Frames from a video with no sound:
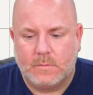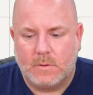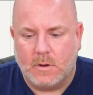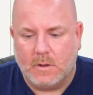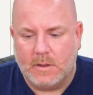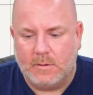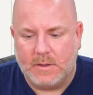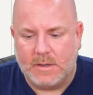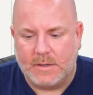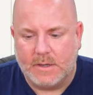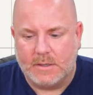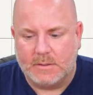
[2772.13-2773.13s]
All I had
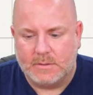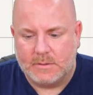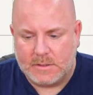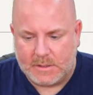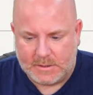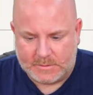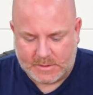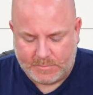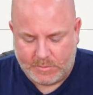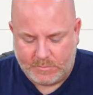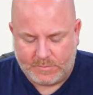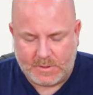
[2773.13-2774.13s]
done is I
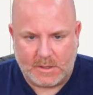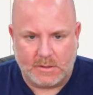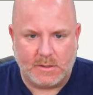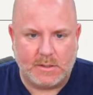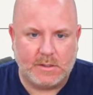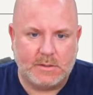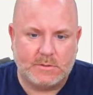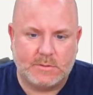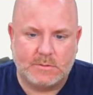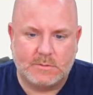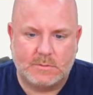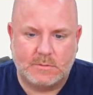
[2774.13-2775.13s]
moved the LEDs.
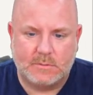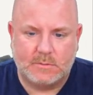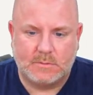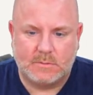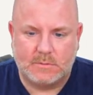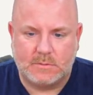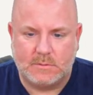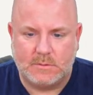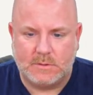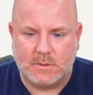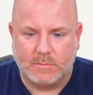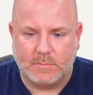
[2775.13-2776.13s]

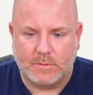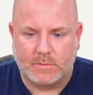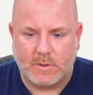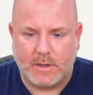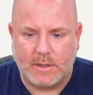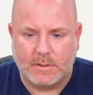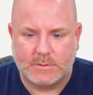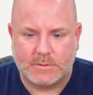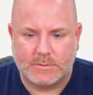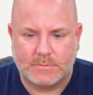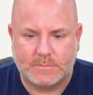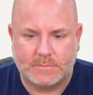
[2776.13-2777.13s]
Dumb crash.